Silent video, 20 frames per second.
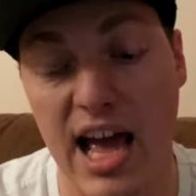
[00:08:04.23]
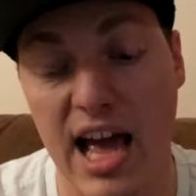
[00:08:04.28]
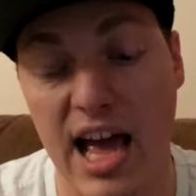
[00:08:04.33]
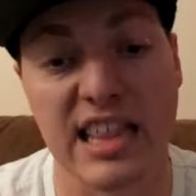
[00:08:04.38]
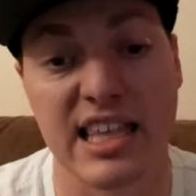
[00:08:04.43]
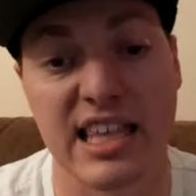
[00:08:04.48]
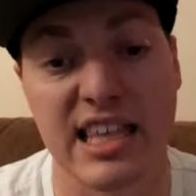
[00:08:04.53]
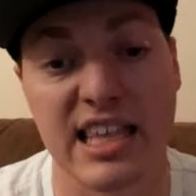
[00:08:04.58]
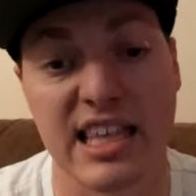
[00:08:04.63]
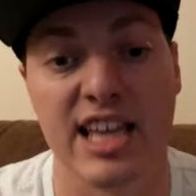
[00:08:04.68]
I
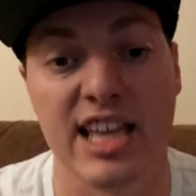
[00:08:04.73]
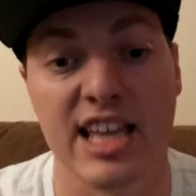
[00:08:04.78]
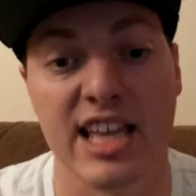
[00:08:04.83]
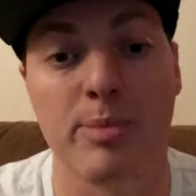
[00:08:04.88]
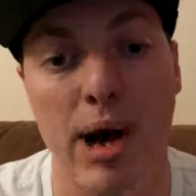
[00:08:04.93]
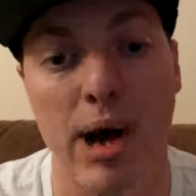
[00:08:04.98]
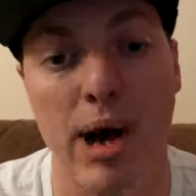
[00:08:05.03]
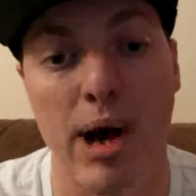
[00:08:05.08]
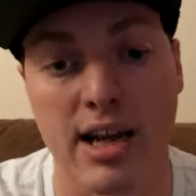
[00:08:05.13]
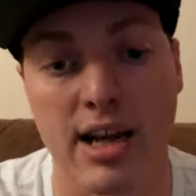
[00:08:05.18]
think that in the
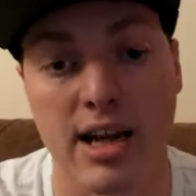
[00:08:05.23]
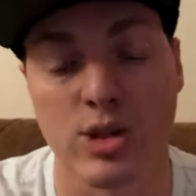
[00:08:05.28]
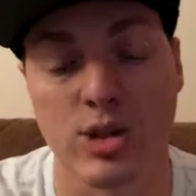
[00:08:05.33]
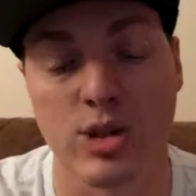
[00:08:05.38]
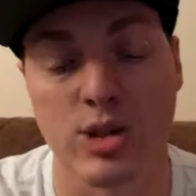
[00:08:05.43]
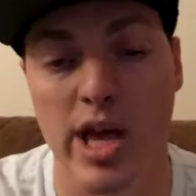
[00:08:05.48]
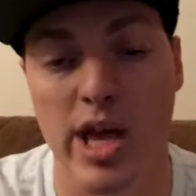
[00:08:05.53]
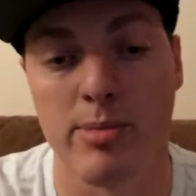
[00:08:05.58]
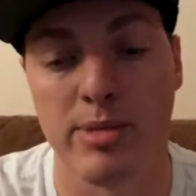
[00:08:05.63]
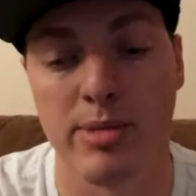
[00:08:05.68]
pocket, the
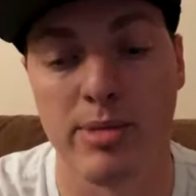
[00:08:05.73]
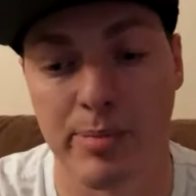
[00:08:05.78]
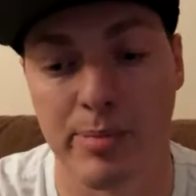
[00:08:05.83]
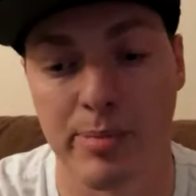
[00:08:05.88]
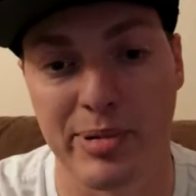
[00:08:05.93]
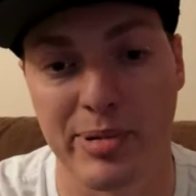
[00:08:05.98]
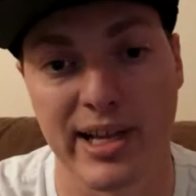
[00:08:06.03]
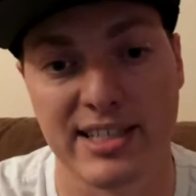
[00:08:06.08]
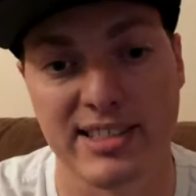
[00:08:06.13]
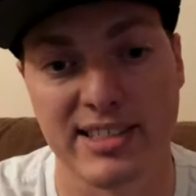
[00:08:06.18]
way he
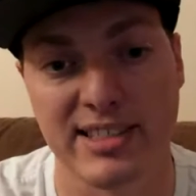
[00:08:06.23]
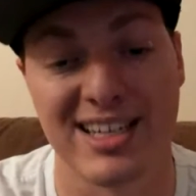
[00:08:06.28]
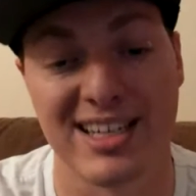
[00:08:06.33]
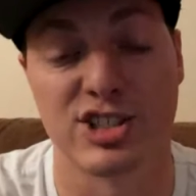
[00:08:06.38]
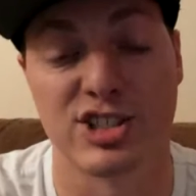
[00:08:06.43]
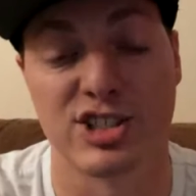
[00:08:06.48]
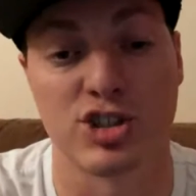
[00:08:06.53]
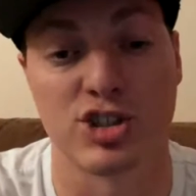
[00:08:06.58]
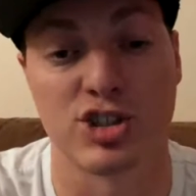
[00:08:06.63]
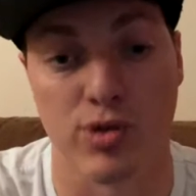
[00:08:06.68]
manipulates it,
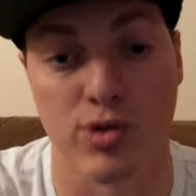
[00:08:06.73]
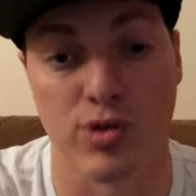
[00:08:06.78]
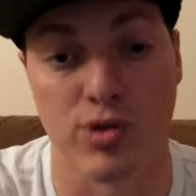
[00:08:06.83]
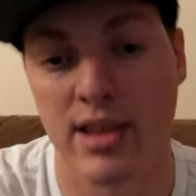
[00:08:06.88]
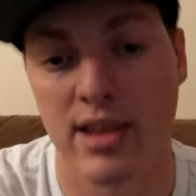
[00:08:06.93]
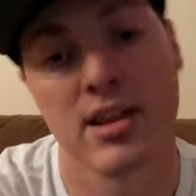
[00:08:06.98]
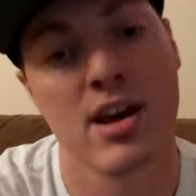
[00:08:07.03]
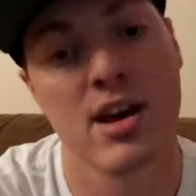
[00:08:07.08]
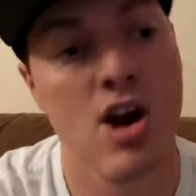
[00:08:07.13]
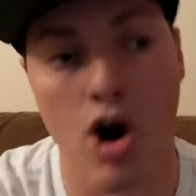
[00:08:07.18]
his
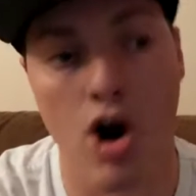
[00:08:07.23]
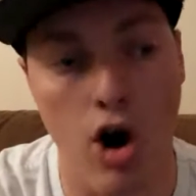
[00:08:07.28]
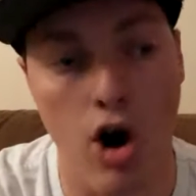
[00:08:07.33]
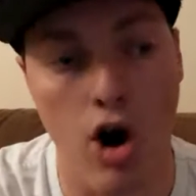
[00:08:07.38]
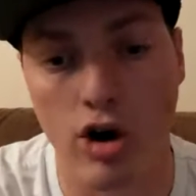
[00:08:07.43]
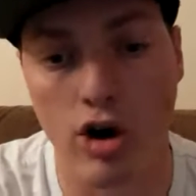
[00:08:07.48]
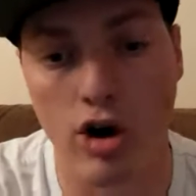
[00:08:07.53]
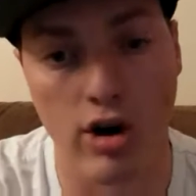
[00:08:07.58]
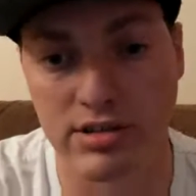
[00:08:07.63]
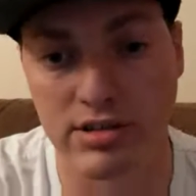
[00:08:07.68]
strength
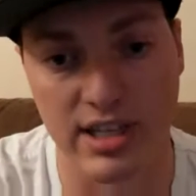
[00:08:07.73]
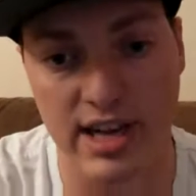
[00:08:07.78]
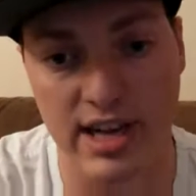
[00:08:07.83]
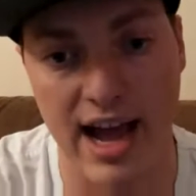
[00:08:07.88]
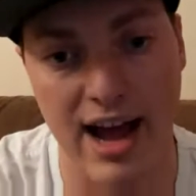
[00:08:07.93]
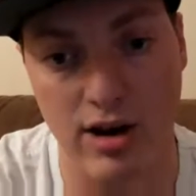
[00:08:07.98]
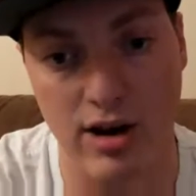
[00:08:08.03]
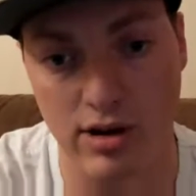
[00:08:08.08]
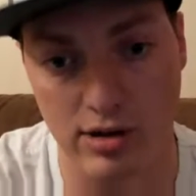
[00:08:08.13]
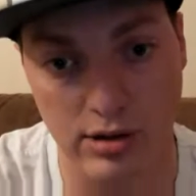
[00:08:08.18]
all goes into
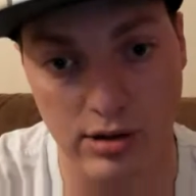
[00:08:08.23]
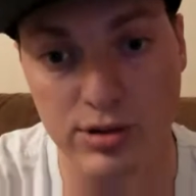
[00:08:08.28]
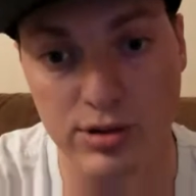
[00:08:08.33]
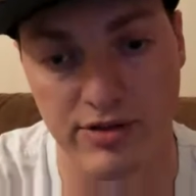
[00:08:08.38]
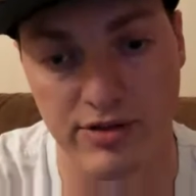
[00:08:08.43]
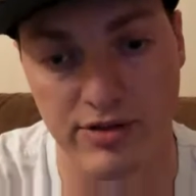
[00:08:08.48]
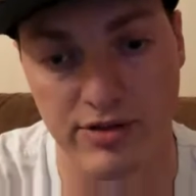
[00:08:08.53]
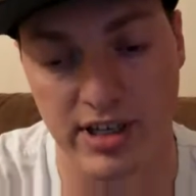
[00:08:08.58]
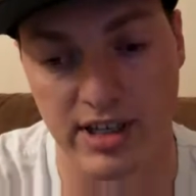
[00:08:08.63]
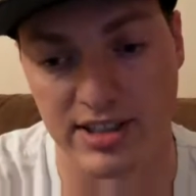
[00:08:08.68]
how
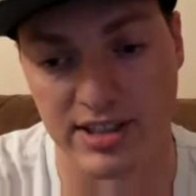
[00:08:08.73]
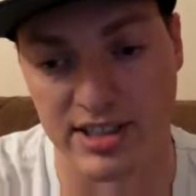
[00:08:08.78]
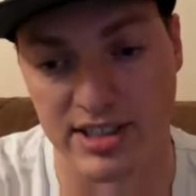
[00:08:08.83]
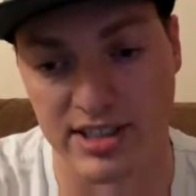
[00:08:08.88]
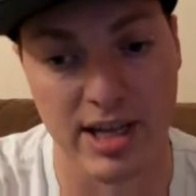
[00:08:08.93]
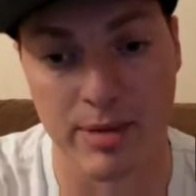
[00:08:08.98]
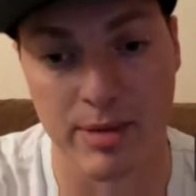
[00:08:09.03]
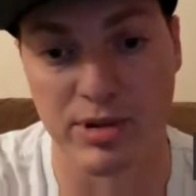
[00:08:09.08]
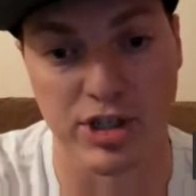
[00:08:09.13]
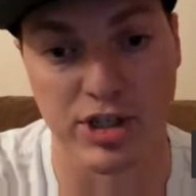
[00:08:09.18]
elusive he is.
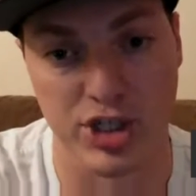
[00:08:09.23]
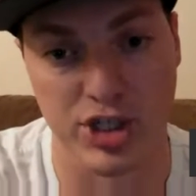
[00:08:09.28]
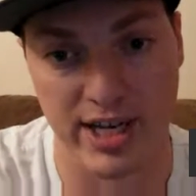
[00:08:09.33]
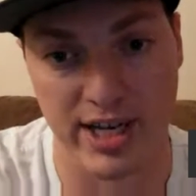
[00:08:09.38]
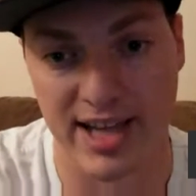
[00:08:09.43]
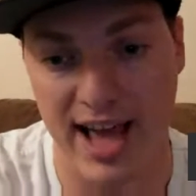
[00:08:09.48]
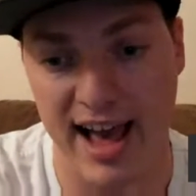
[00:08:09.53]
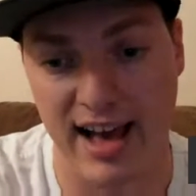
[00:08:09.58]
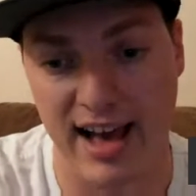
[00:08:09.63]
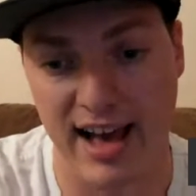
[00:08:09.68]
He's able to
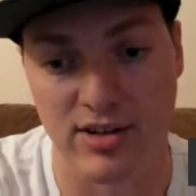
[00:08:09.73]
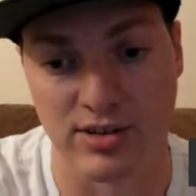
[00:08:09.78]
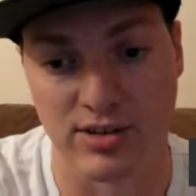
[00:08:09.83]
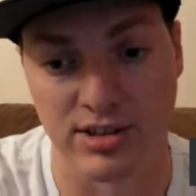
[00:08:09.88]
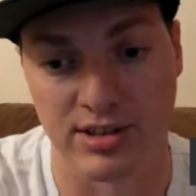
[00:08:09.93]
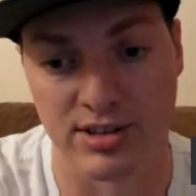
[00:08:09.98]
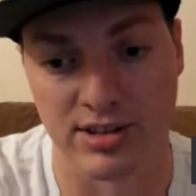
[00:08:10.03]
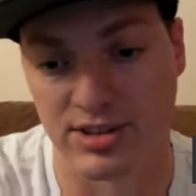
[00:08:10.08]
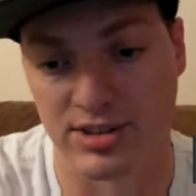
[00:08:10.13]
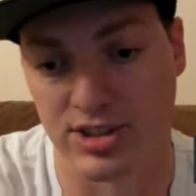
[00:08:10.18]
shed
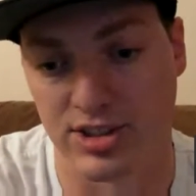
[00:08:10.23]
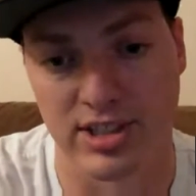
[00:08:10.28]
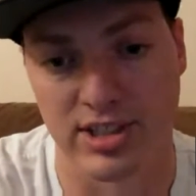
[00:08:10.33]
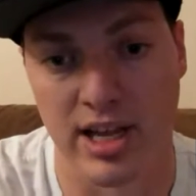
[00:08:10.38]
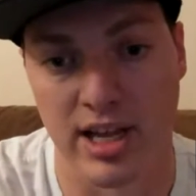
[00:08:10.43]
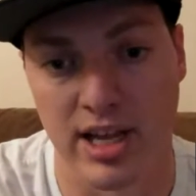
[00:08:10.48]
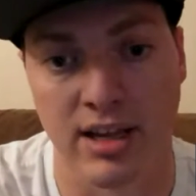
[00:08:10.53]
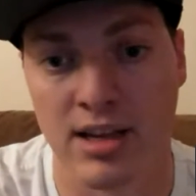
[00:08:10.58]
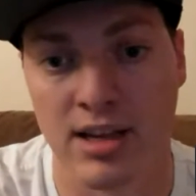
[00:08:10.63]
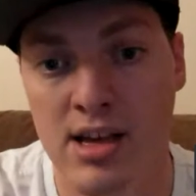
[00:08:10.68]
tacklers just
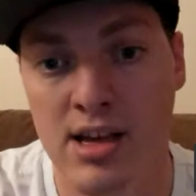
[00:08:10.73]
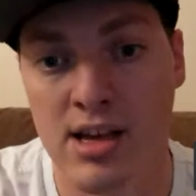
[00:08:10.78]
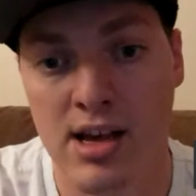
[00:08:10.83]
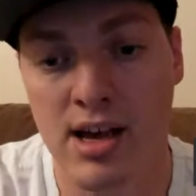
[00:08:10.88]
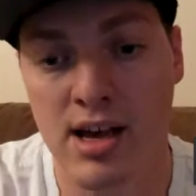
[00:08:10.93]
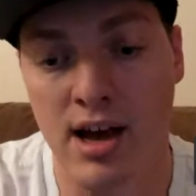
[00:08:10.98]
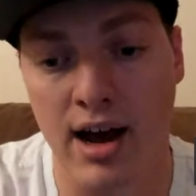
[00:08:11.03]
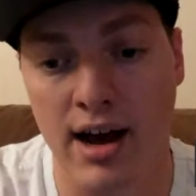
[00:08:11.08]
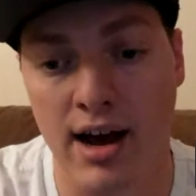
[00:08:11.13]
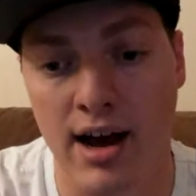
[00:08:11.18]
like
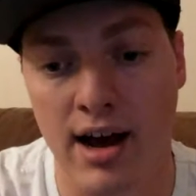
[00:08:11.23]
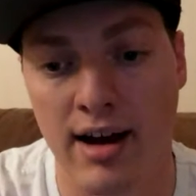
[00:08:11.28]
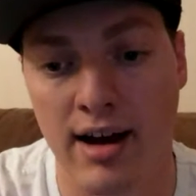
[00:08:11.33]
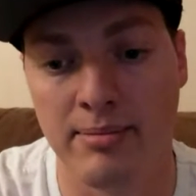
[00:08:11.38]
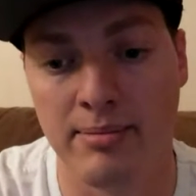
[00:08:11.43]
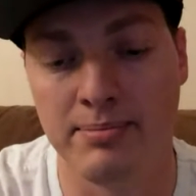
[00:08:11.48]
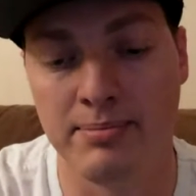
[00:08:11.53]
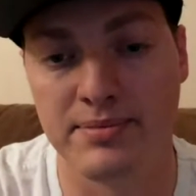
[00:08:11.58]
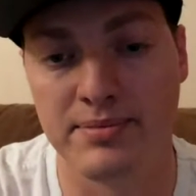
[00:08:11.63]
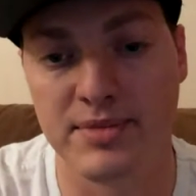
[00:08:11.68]

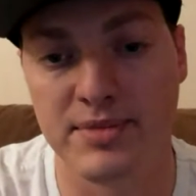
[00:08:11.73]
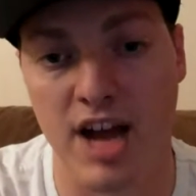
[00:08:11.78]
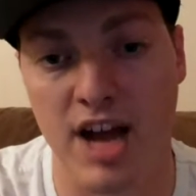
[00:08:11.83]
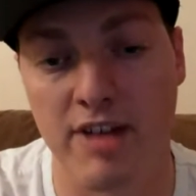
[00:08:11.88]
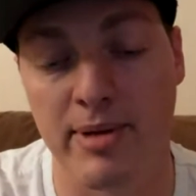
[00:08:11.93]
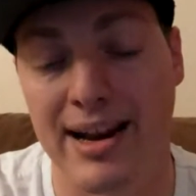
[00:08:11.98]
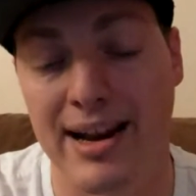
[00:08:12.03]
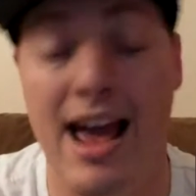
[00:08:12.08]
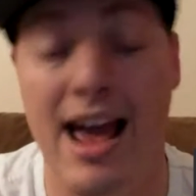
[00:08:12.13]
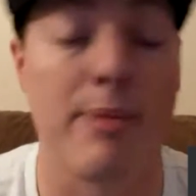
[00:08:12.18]
Donovan
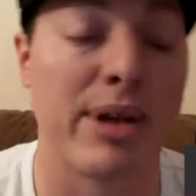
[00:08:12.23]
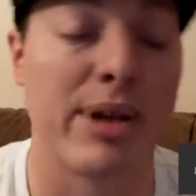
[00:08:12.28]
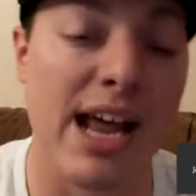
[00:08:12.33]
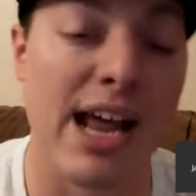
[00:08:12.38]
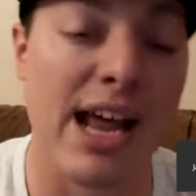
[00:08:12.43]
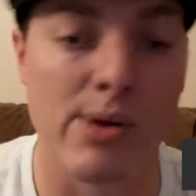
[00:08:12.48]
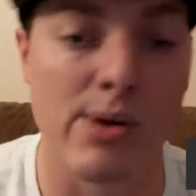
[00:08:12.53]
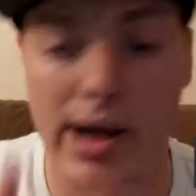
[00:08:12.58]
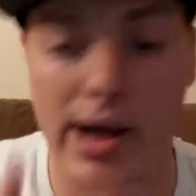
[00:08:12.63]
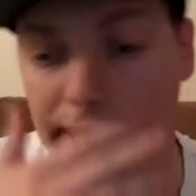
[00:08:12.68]
McNabb. But
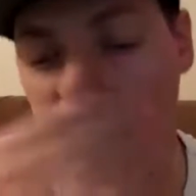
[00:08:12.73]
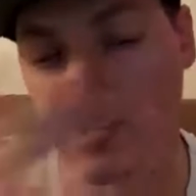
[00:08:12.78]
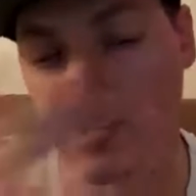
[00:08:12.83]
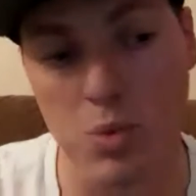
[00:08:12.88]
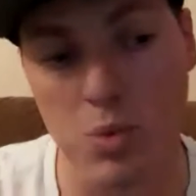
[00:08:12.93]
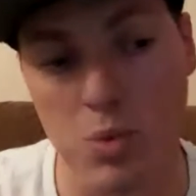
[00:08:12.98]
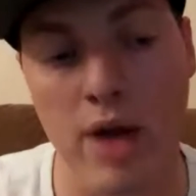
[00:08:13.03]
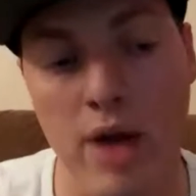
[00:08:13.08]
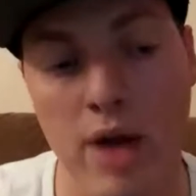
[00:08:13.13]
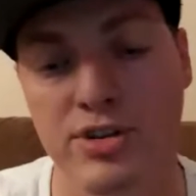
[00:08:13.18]
anyway,
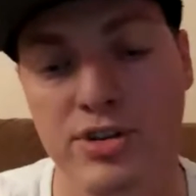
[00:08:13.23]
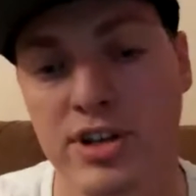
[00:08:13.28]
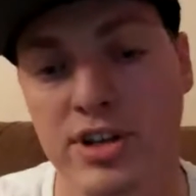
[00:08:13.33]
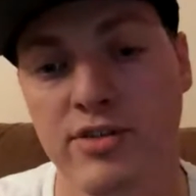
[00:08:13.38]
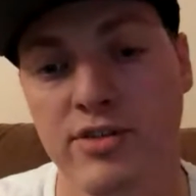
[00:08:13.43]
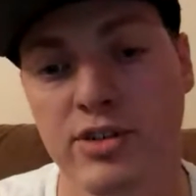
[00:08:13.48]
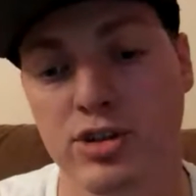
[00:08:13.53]
his wide receivers.